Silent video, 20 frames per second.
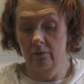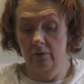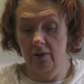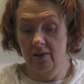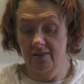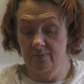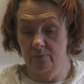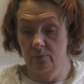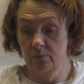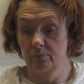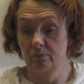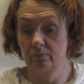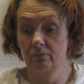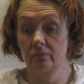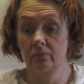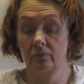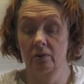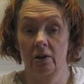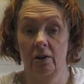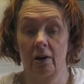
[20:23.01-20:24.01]
This would,
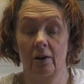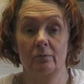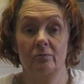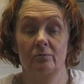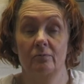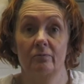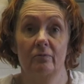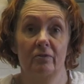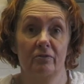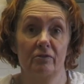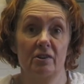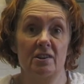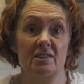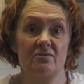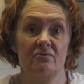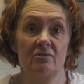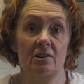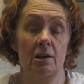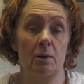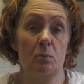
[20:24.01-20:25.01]
you know,
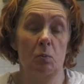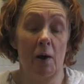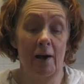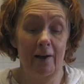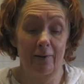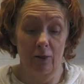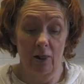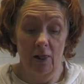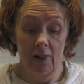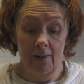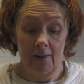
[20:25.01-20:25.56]
freeze really well.